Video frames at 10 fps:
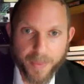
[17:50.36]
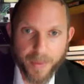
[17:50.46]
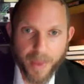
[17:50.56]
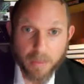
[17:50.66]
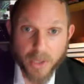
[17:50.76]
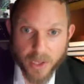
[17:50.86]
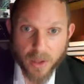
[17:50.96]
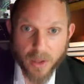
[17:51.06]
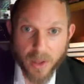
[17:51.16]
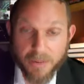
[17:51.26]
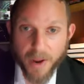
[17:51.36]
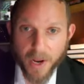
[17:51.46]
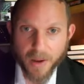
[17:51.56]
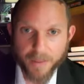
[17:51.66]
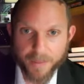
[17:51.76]
I'm still a
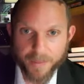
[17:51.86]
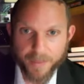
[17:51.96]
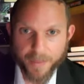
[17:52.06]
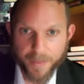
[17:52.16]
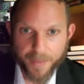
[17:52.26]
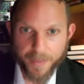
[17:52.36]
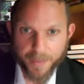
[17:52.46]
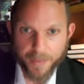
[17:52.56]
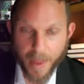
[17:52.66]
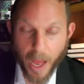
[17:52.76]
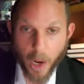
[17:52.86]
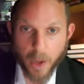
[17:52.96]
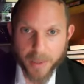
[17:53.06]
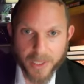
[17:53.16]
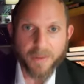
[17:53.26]
failure. I look at
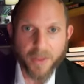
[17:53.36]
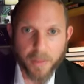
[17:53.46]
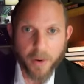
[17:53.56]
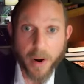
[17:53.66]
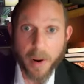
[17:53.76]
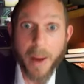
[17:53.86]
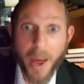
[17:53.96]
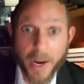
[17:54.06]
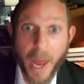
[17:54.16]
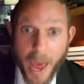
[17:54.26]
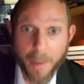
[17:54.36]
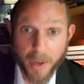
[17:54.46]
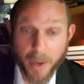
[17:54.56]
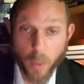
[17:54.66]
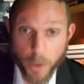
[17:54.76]
myself in the mirror and I'm
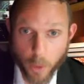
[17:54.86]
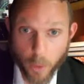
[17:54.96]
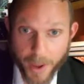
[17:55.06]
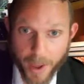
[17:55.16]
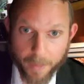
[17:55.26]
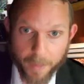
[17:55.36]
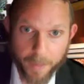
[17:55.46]
unhappy with who I am.